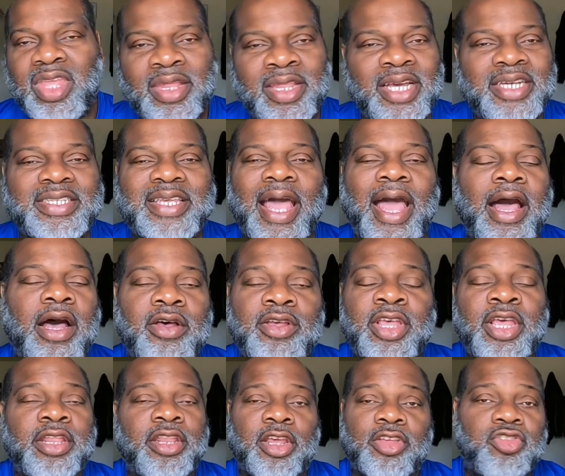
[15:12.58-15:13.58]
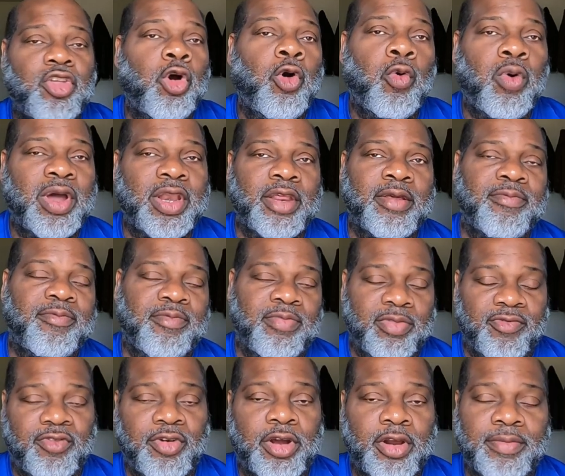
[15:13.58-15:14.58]
His house, there's no one in
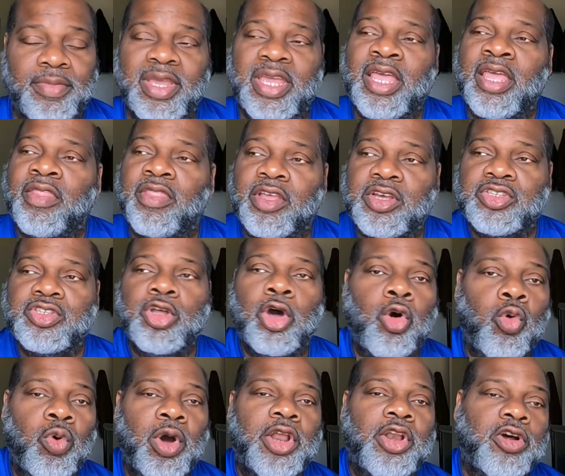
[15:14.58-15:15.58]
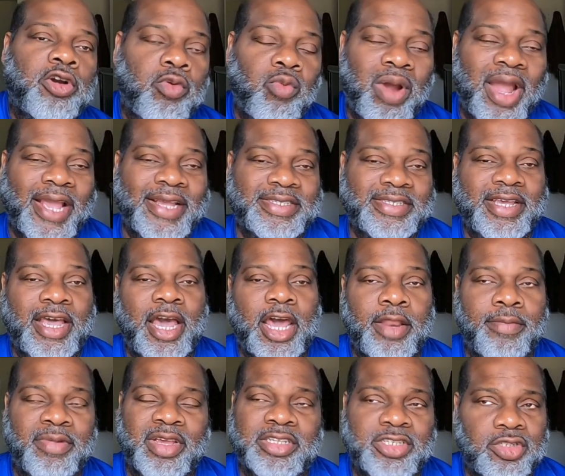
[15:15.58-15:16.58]
front of me. There's no one on the right
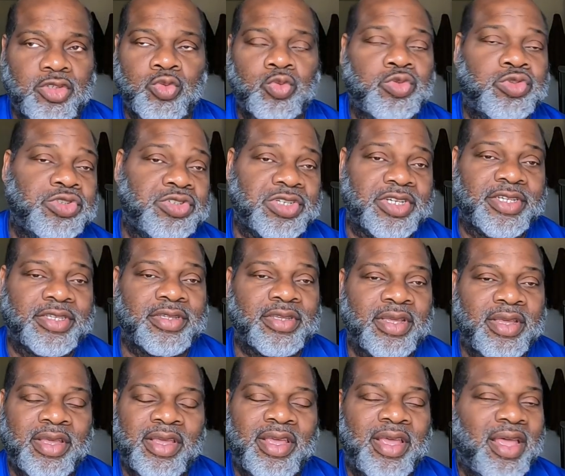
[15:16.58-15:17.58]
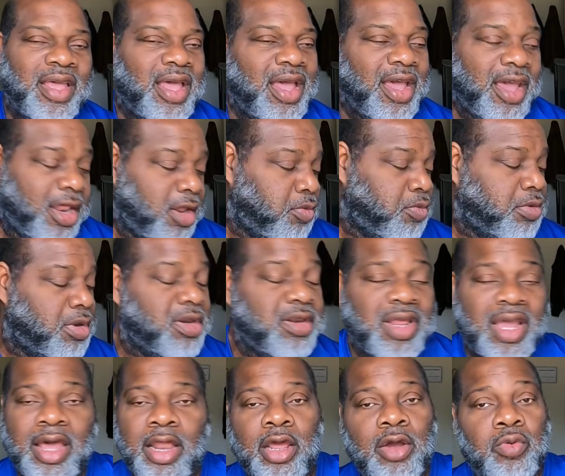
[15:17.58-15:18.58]
side of me. It's just woods. I
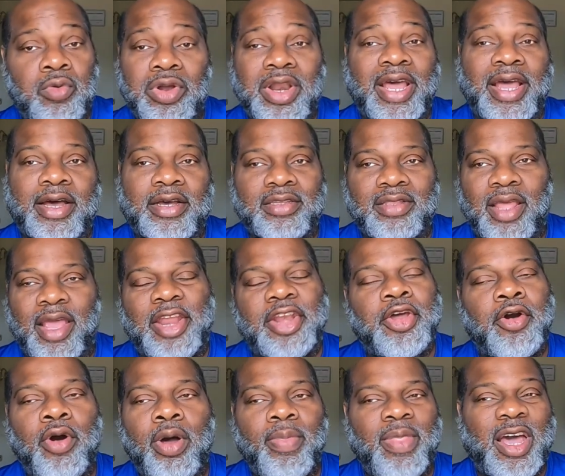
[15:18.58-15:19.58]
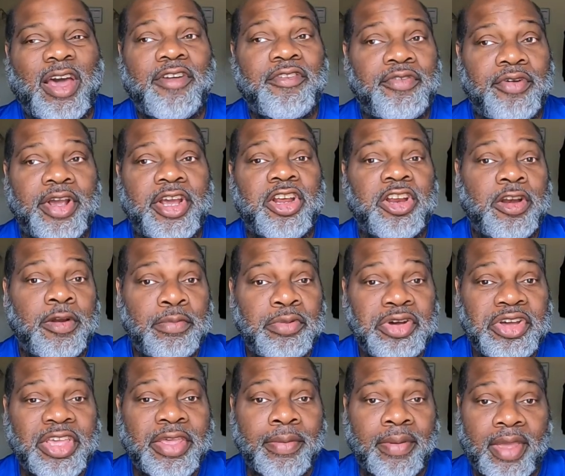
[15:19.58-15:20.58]
don't want a house like. No, I'm not afraid of the
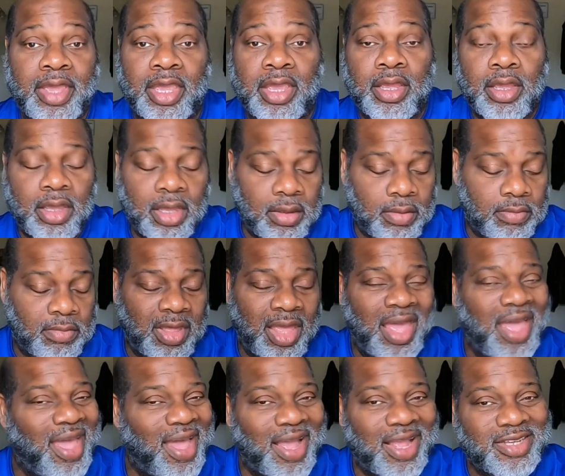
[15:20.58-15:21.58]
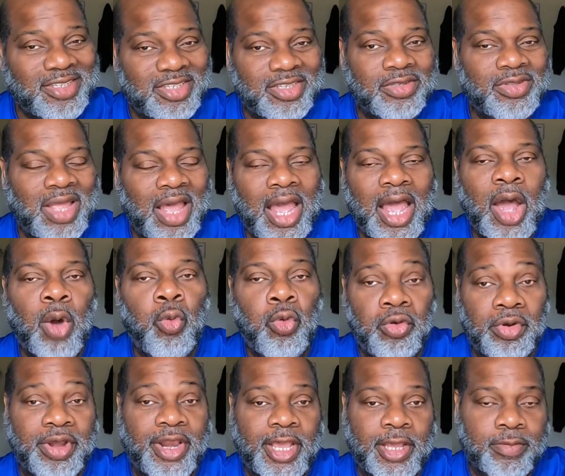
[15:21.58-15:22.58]
boogeyman. I
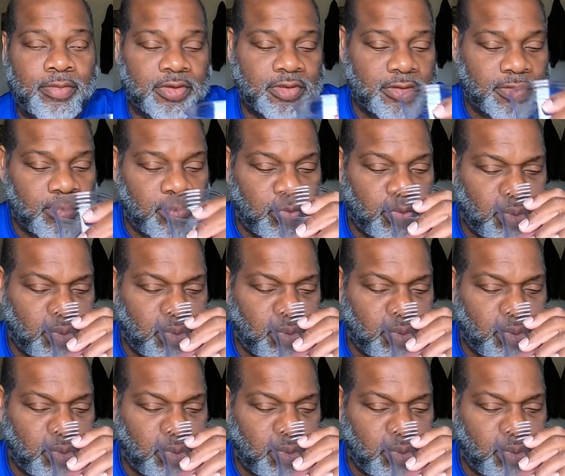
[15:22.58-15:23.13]
want neighbors.